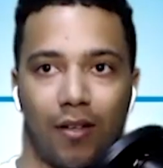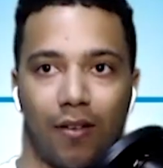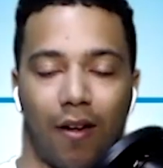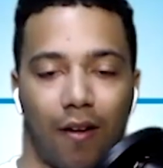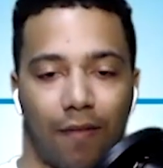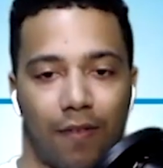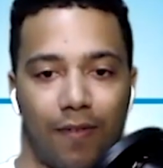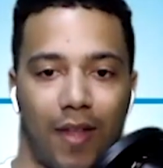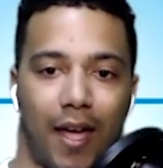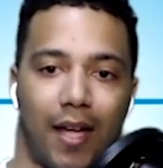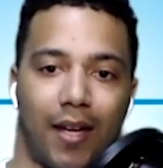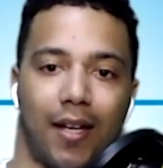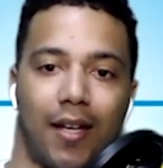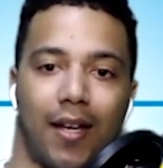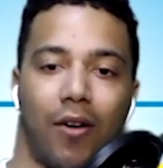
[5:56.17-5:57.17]
off of
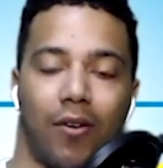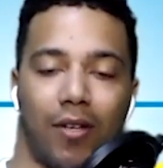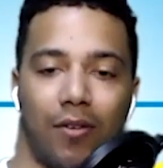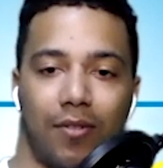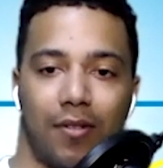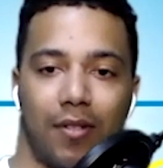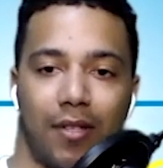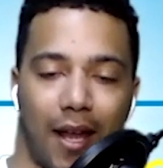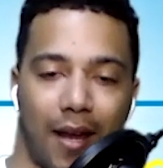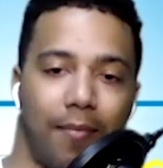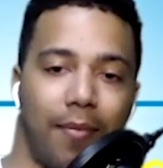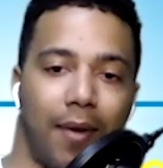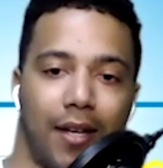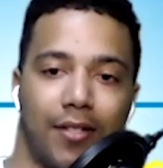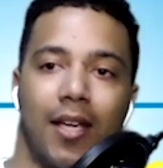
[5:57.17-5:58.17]
that and now use
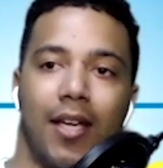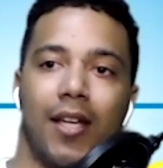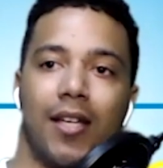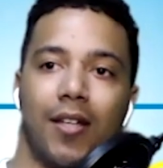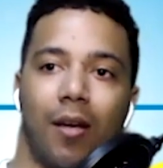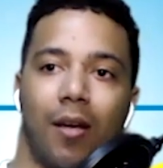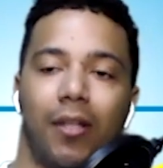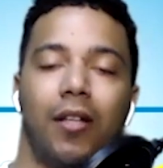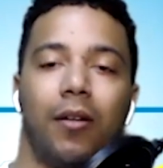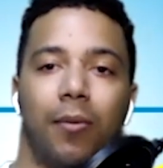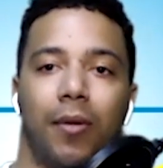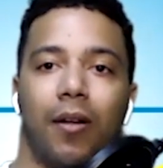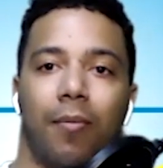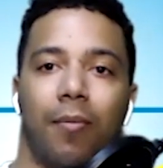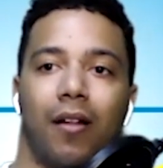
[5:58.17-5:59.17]
Namebase, tell me a little
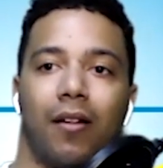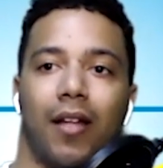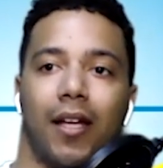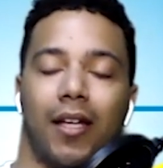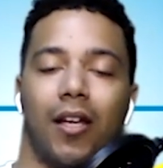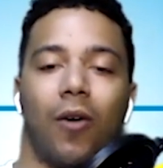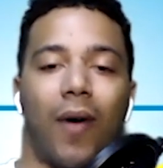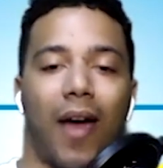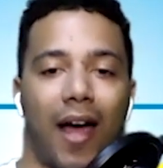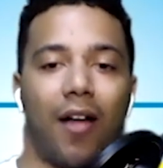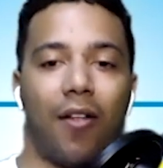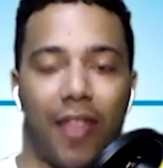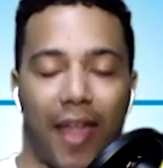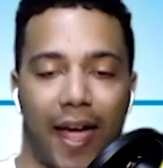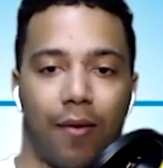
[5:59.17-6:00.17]
bit about
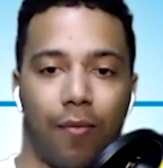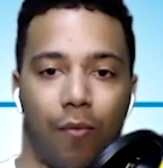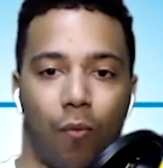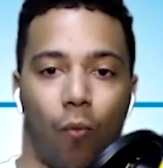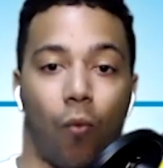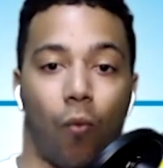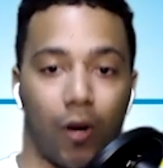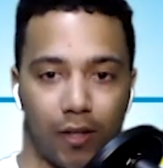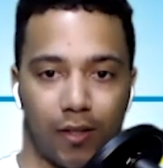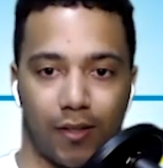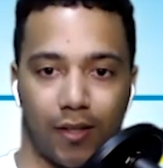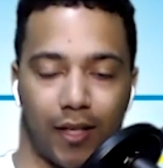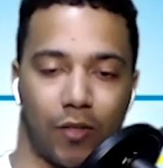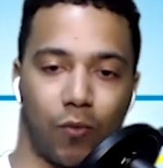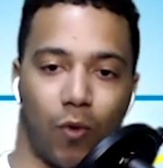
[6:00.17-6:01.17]
how that works.
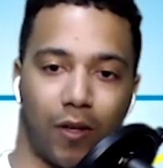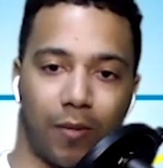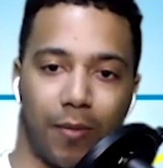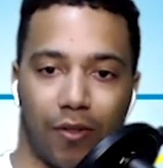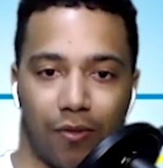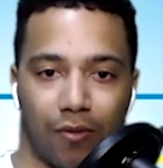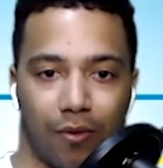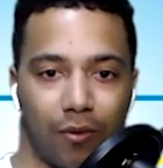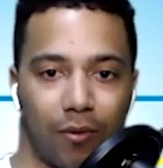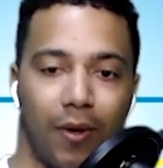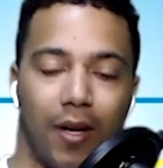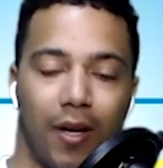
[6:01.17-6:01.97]
Like walk me through,